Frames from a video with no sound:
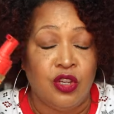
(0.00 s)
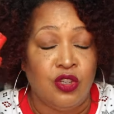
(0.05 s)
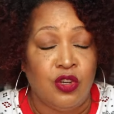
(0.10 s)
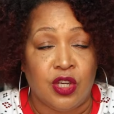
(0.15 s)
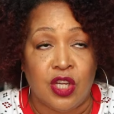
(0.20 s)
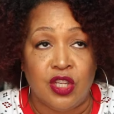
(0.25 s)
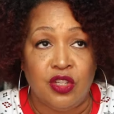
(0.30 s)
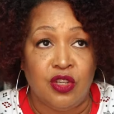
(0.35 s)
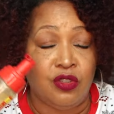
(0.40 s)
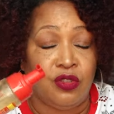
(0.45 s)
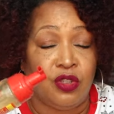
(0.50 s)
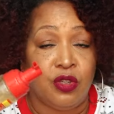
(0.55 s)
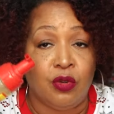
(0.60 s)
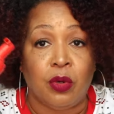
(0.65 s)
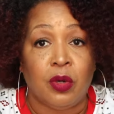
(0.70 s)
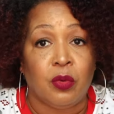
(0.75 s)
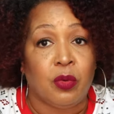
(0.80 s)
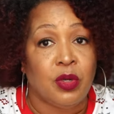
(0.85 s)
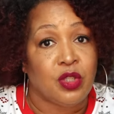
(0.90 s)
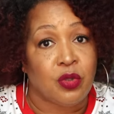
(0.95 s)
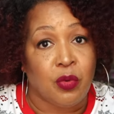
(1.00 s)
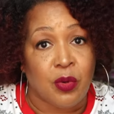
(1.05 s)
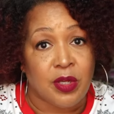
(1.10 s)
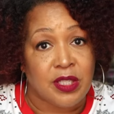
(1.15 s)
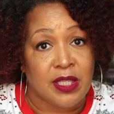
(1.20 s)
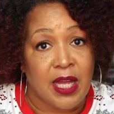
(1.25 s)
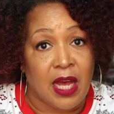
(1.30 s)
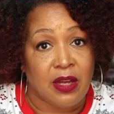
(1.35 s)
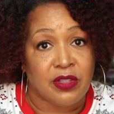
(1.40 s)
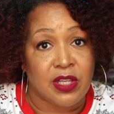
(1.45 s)
You can you do it with
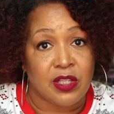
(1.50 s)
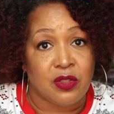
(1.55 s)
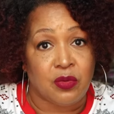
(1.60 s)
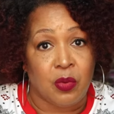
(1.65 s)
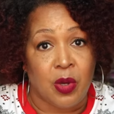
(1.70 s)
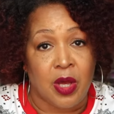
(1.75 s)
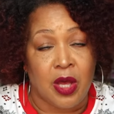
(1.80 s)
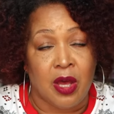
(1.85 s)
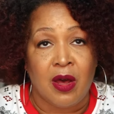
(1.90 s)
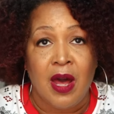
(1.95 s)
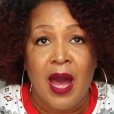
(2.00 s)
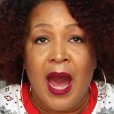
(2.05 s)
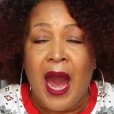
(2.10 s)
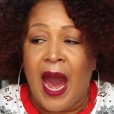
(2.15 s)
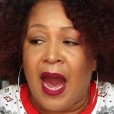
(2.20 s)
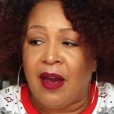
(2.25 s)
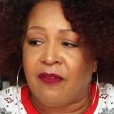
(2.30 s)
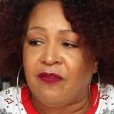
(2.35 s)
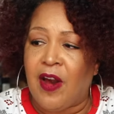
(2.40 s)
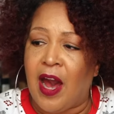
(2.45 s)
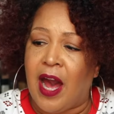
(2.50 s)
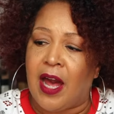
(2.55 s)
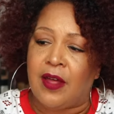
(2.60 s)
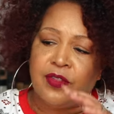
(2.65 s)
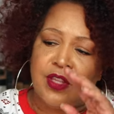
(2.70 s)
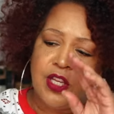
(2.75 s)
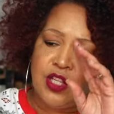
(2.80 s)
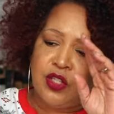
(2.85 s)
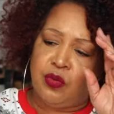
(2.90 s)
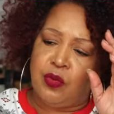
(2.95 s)
twist outs as well. I
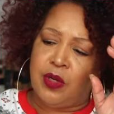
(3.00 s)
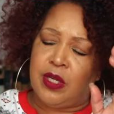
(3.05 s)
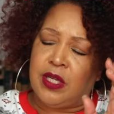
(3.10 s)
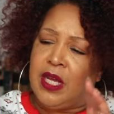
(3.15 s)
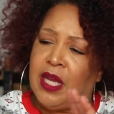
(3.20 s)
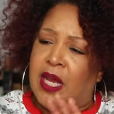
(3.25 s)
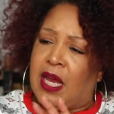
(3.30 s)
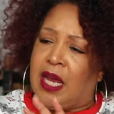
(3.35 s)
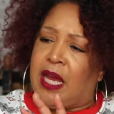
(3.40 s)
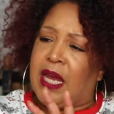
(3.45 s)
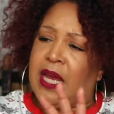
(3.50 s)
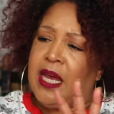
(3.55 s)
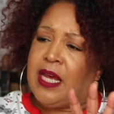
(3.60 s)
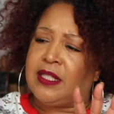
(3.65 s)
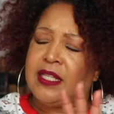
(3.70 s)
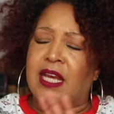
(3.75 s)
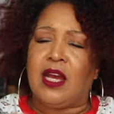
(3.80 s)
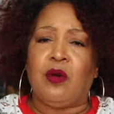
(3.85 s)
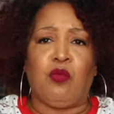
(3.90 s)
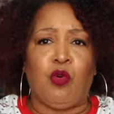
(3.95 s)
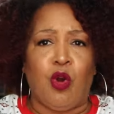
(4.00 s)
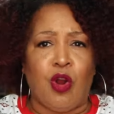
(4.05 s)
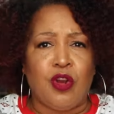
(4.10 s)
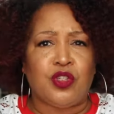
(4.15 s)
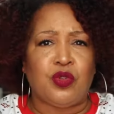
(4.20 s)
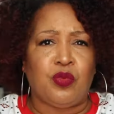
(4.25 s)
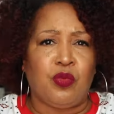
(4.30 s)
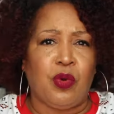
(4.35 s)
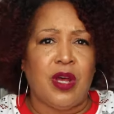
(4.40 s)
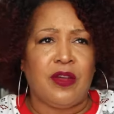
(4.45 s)
find this one is, it
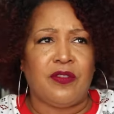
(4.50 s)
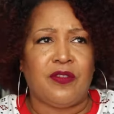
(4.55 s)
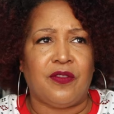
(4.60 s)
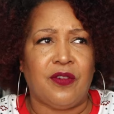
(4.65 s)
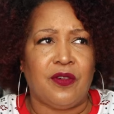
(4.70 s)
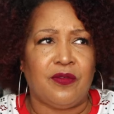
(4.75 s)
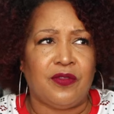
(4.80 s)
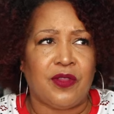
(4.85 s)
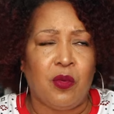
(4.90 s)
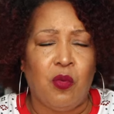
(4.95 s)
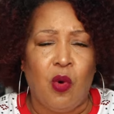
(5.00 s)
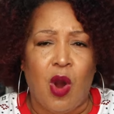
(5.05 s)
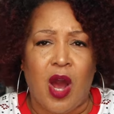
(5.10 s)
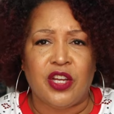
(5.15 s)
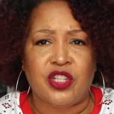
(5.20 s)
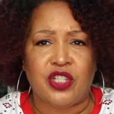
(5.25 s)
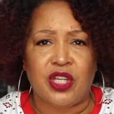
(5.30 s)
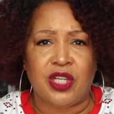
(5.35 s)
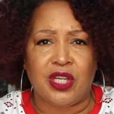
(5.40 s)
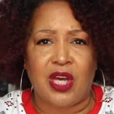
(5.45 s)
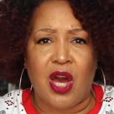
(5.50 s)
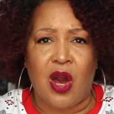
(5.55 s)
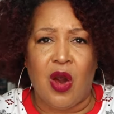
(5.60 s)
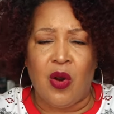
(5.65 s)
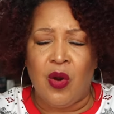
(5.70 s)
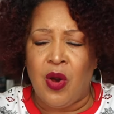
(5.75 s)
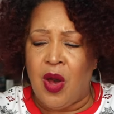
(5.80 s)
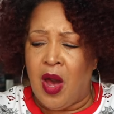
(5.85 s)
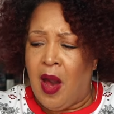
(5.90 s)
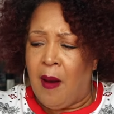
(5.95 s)
works with the wash and
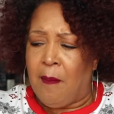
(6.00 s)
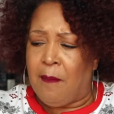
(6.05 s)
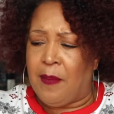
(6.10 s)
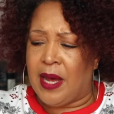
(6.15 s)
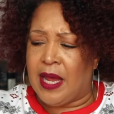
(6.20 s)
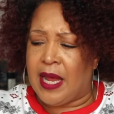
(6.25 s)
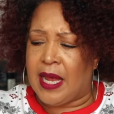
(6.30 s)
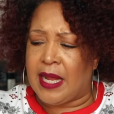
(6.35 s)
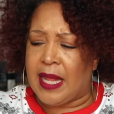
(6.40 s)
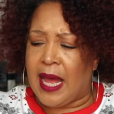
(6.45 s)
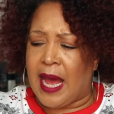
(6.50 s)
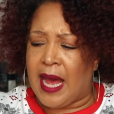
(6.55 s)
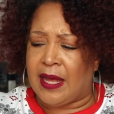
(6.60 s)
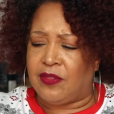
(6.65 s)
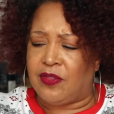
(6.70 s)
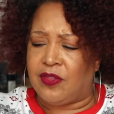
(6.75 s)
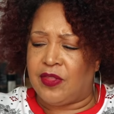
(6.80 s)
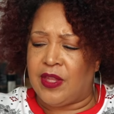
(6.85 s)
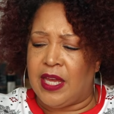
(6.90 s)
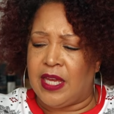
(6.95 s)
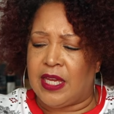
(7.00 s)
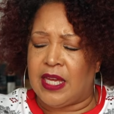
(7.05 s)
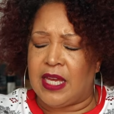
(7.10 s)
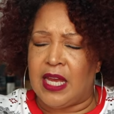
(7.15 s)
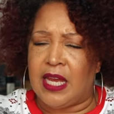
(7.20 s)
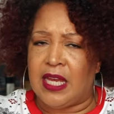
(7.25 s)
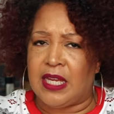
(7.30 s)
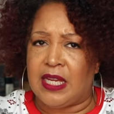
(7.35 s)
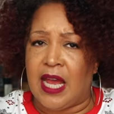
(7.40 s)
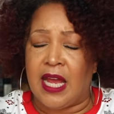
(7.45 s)
go, but I think
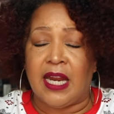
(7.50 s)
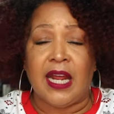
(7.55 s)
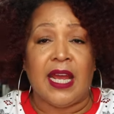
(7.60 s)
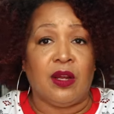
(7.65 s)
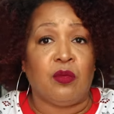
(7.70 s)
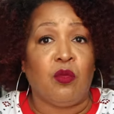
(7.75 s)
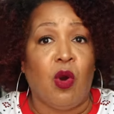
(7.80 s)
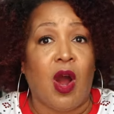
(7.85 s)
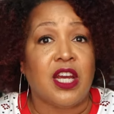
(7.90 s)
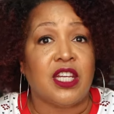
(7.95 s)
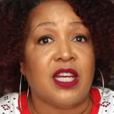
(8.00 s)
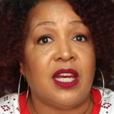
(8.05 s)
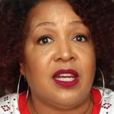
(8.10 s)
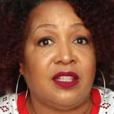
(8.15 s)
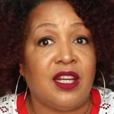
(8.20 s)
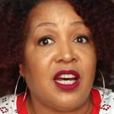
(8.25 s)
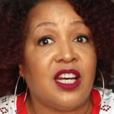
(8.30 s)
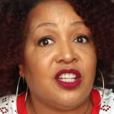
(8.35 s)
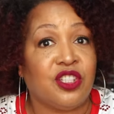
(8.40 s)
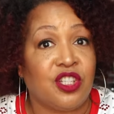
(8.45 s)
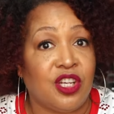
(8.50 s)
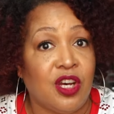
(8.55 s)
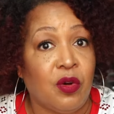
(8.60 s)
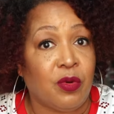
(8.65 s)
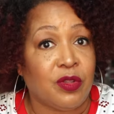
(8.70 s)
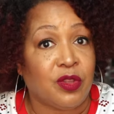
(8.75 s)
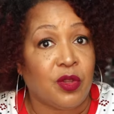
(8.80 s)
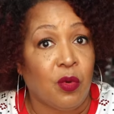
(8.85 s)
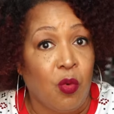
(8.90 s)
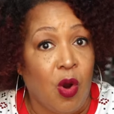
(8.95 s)
it it, it, it does
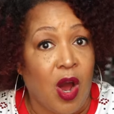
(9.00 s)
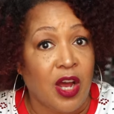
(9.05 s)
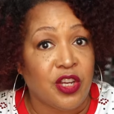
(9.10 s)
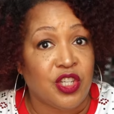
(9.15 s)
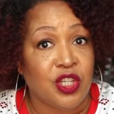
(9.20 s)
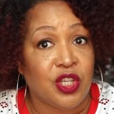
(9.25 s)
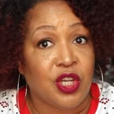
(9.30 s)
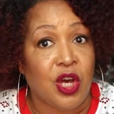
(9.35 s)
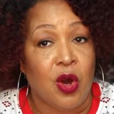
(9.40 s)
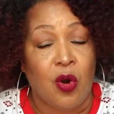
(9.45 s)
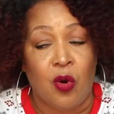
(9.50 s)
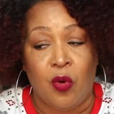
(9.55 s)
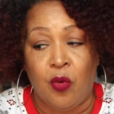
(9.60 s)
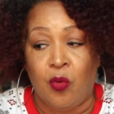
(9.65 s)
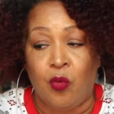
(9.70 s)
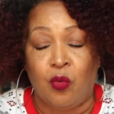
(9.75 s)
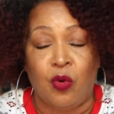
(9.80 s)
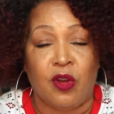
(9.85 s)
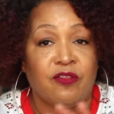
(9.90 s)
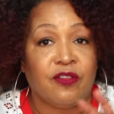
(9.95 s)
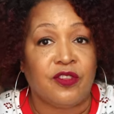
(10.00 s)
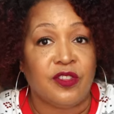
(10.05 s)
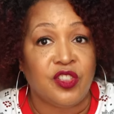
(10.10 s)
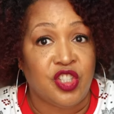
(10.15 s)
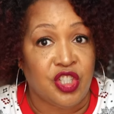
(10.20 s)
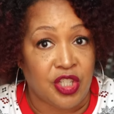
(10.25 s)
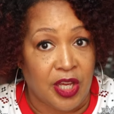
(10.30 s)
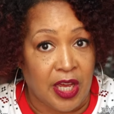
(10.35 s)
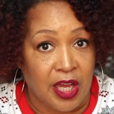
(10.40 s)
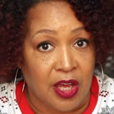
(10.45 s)
good with the wash and go with
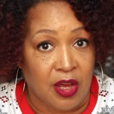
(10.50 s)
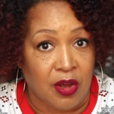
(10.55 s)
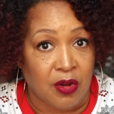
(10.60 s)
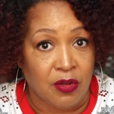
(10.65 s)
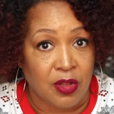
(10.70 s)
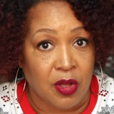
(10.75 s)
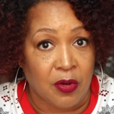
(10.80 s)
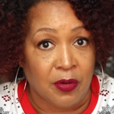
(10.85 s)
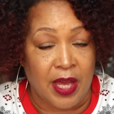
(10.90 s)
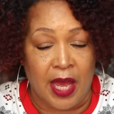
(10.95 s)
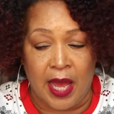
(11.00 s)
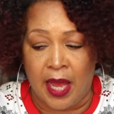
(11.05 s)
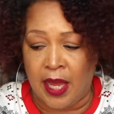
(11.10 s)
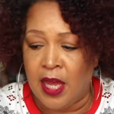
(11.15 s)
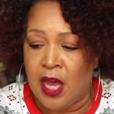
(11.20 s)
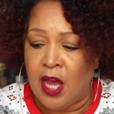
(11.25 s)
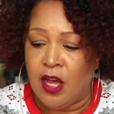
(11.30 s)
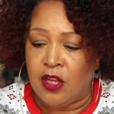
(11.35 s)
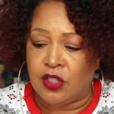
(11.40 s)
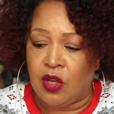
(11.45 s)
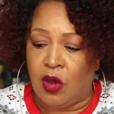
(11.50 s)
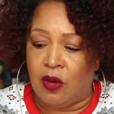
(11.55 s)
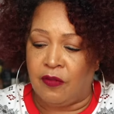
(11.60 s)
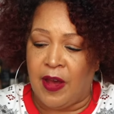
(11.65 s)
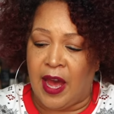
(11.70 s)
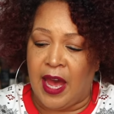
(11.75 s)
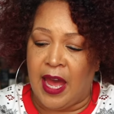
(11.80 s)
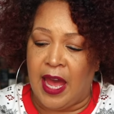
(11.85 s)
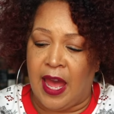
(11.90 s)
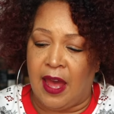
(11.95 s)
gel, okay? So
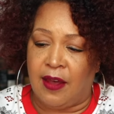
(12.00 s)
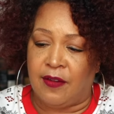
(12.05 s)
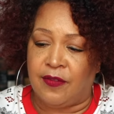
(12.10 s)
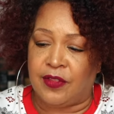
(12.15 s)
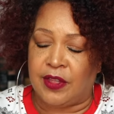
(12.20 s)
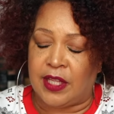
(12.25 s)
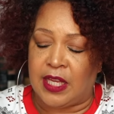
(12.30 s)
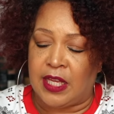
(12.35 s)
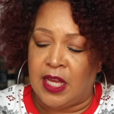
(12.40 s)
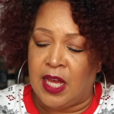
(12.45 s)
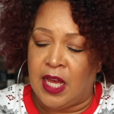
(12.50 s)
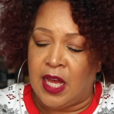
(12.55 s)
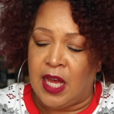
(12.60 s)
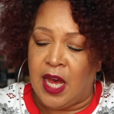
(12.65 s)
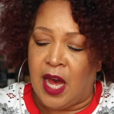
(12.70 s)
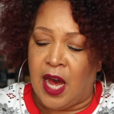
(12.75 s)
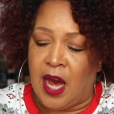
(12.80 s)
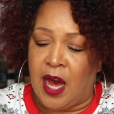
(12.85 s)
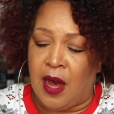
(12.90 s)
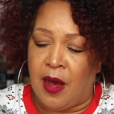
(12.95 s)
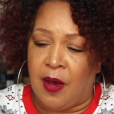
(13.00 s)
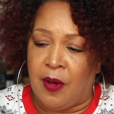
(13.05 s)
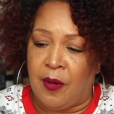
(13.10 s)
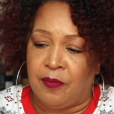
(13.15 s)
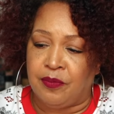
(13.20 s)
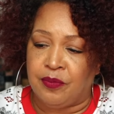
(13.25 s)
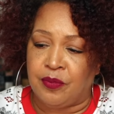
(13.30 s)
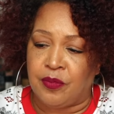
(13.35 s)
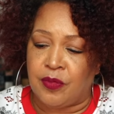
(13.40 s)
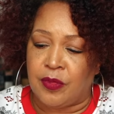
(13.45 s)
if I have the
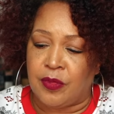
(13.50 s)
um,